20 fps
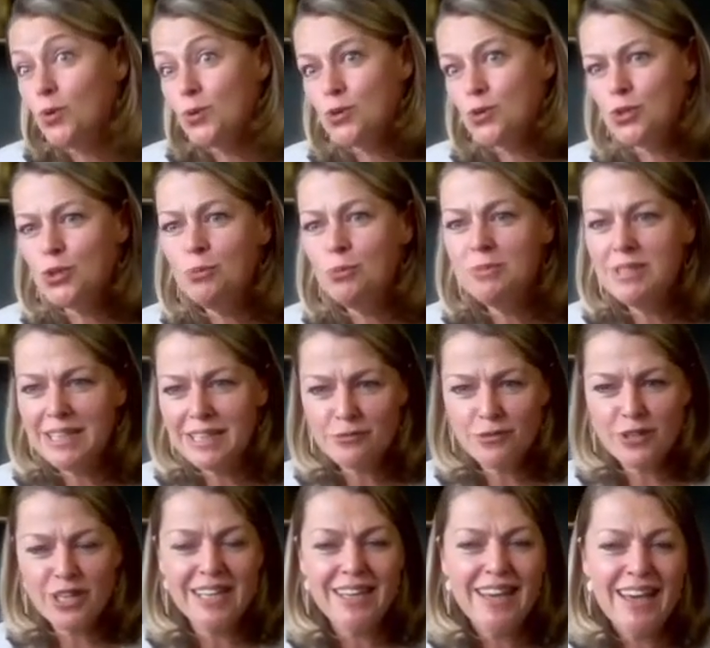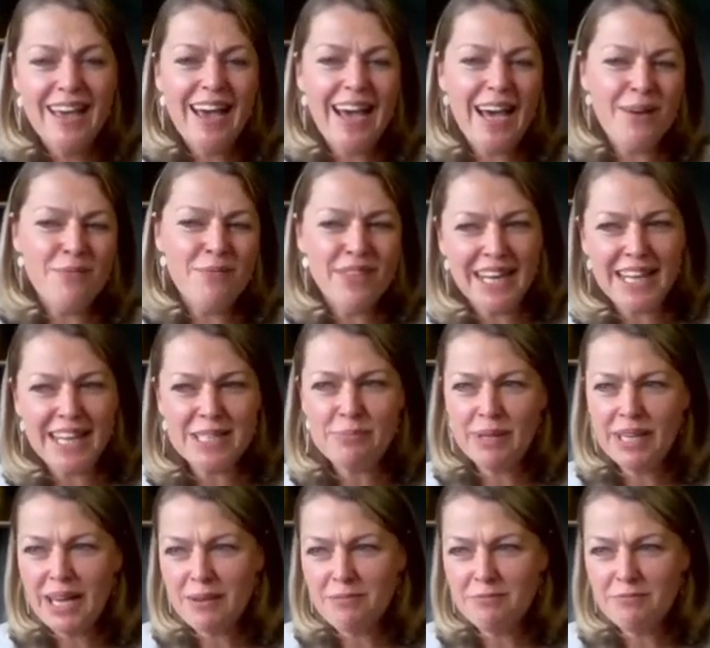Zoom delivery. That has
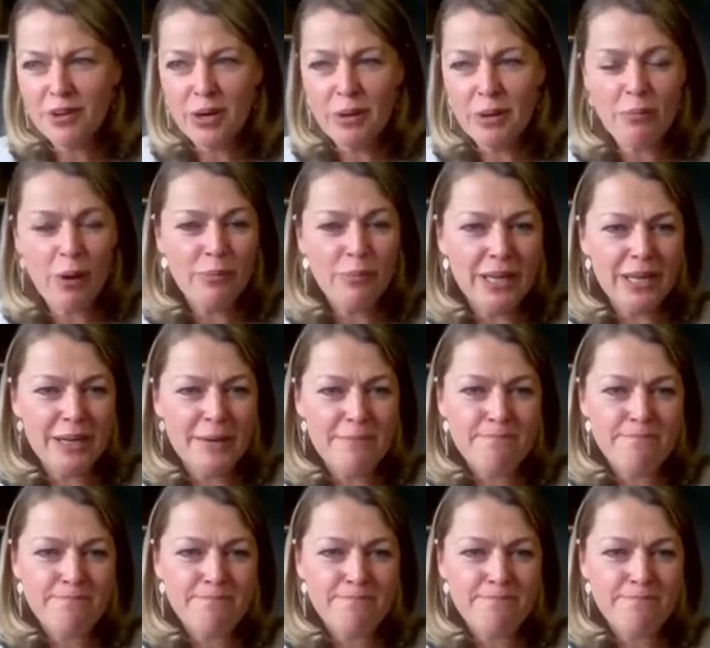become very popular.